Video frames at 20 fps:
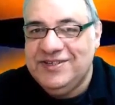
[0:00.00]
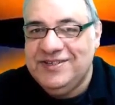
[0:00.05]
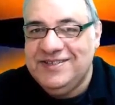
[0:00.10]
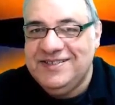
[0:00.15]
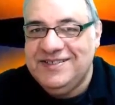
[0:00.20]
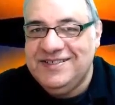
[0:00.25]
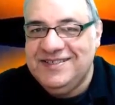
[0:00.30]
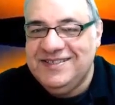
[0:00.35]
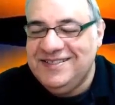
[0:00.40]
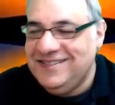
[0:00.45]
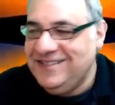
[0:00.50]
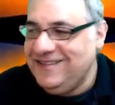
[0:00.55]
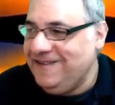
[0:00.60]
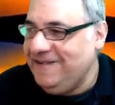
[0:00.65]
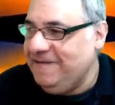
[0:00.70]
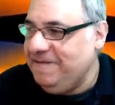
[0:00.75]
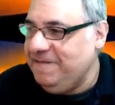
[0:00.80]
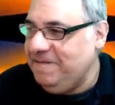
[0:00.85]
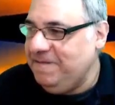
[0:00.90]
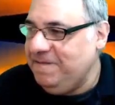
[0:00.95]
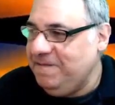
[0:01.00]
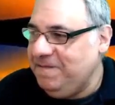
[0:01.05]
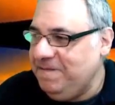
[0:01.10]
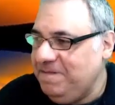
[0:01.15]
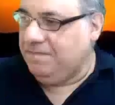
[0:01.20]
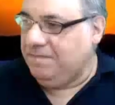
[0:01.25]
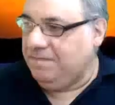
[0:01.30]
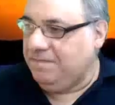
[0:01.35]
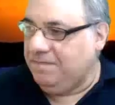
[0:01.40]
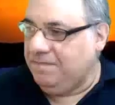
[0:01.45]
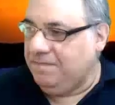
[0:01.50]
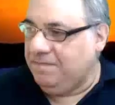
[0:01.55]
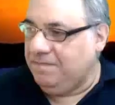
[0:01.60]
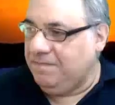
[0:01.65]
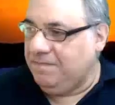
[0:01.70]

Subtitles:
Nobody speaks.